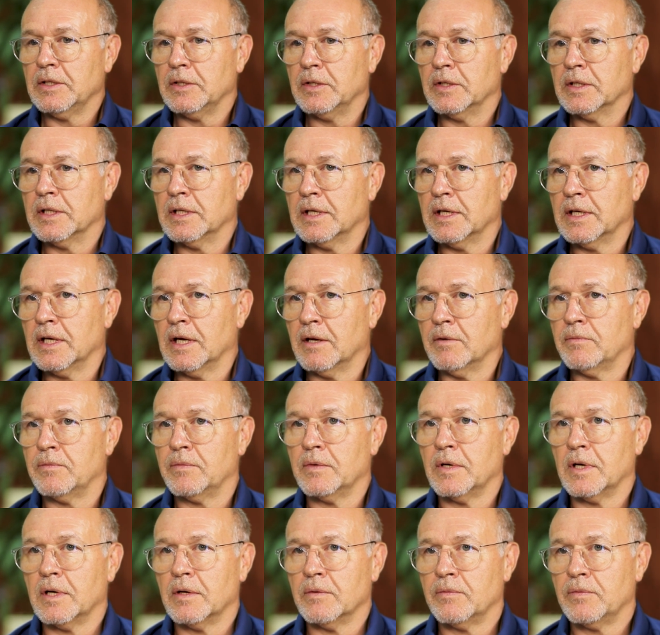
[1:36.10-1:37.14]

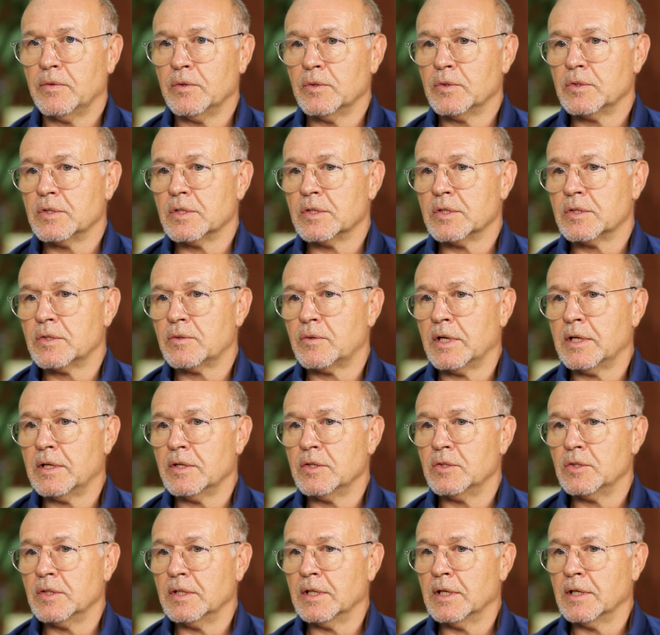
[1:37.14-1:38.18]
our future
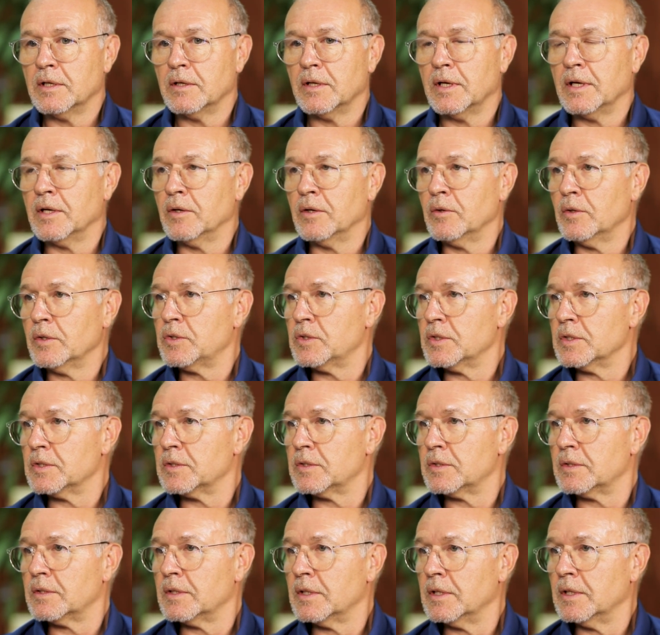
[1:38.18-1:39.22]
strategy and not
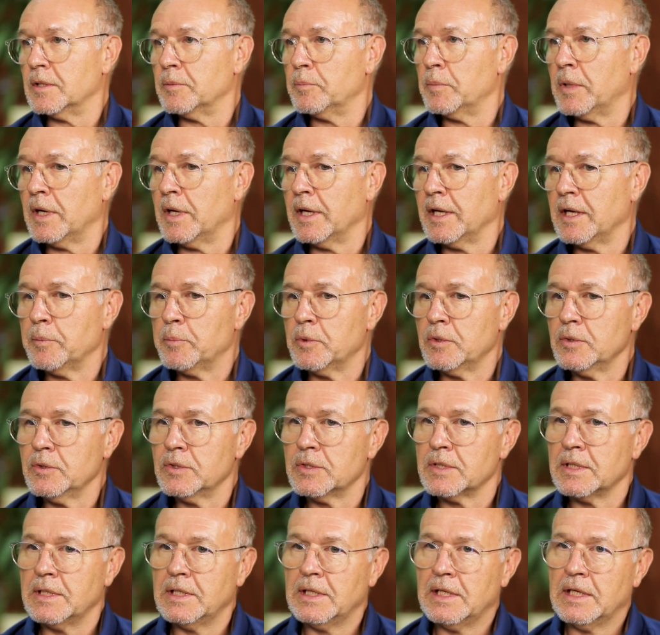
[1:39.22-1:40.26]
just
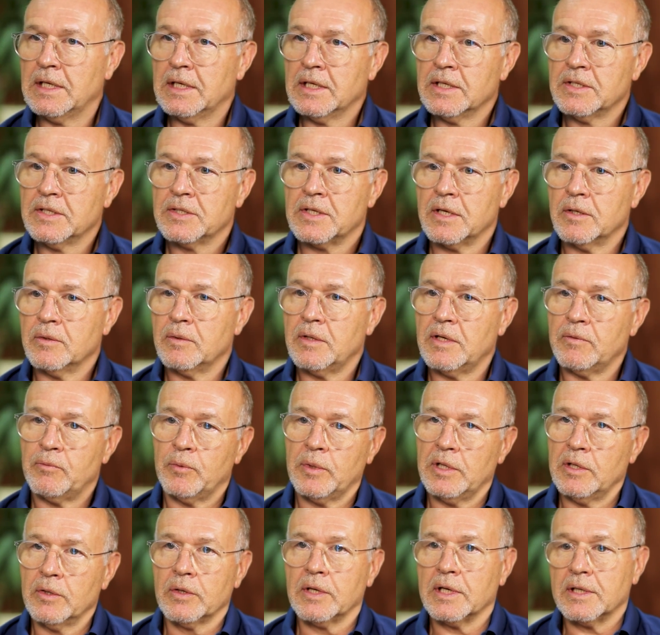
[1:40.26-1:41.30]
pineapples. So if
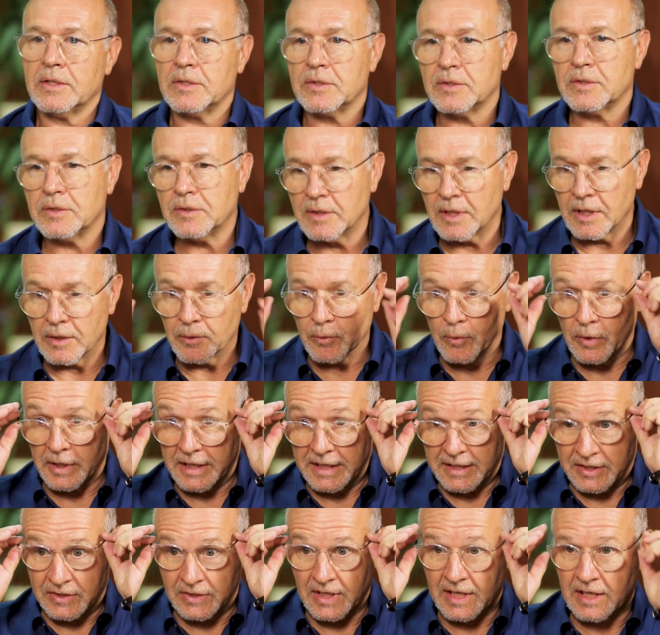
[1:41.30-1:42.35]
we look at, what
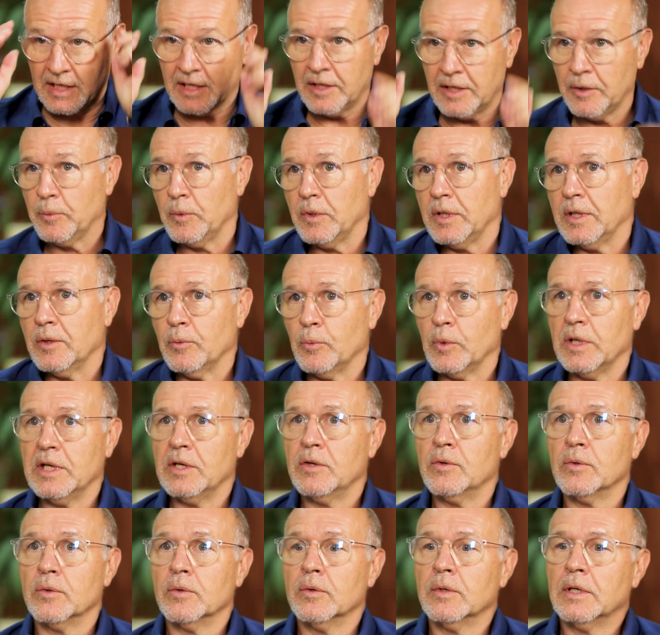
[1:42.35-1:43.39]
exactly we
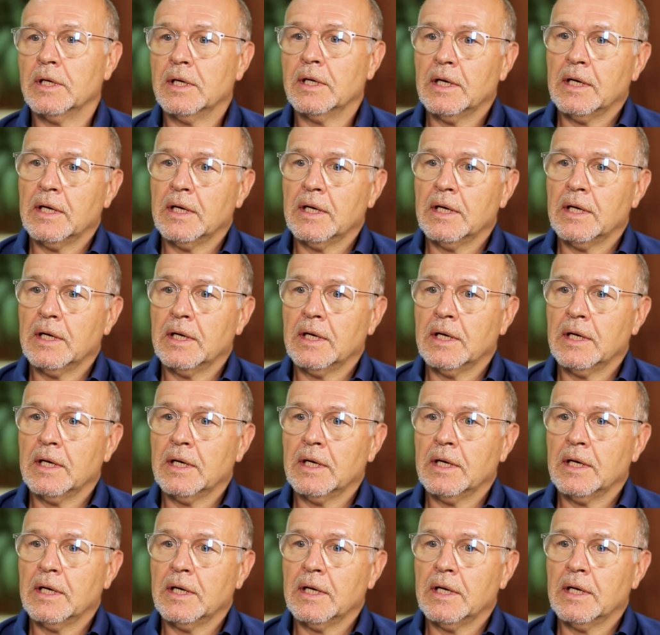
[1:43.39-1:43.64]
do,